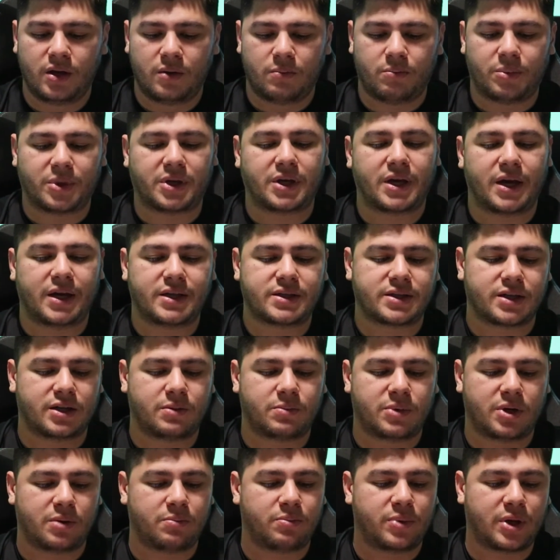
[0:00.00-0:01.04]
But gait's going to
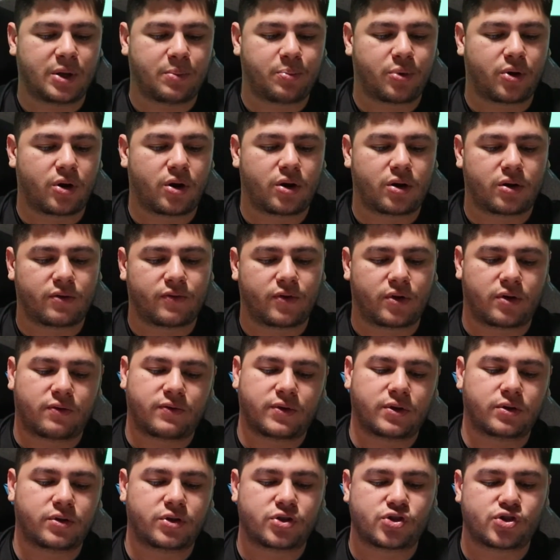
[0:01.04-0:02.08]
be a big part of our
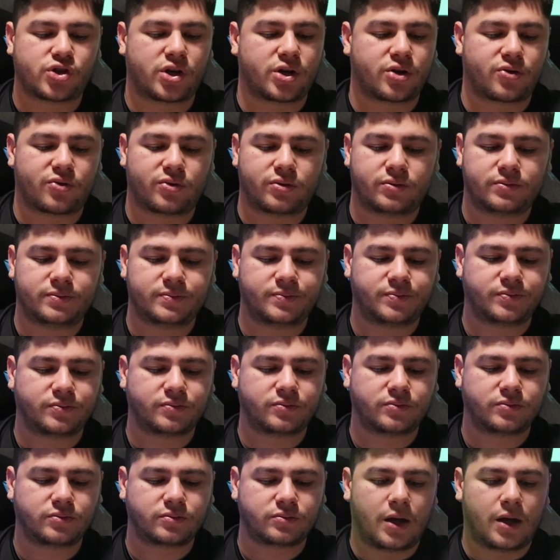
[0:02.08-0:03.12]
field in general.
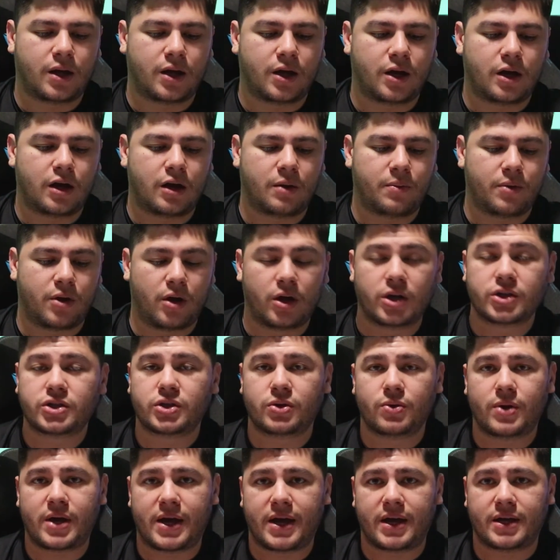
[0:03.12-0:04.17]

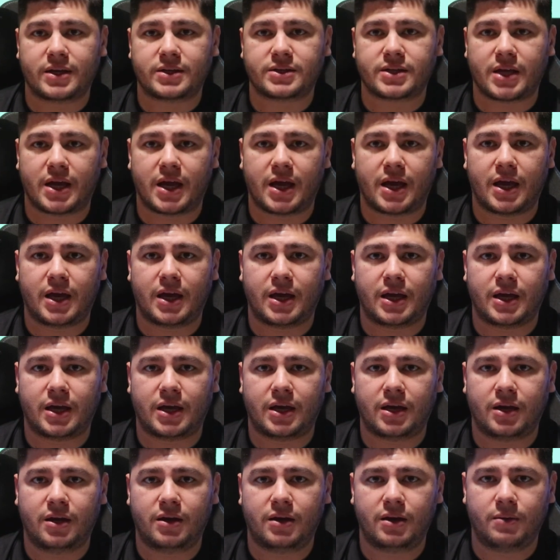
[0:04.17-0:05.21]
Also has
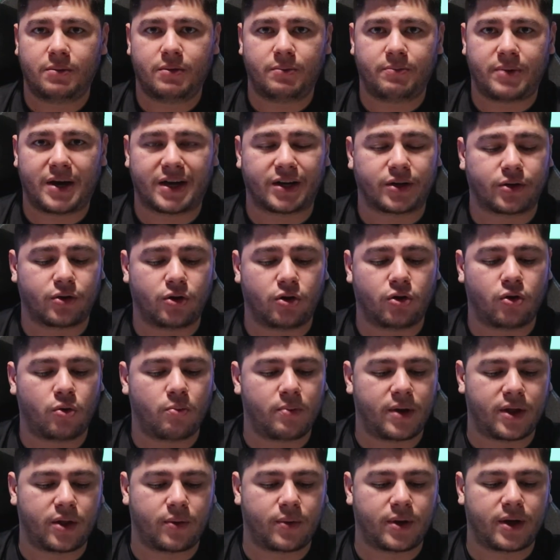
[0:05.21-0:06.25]
a practical, by the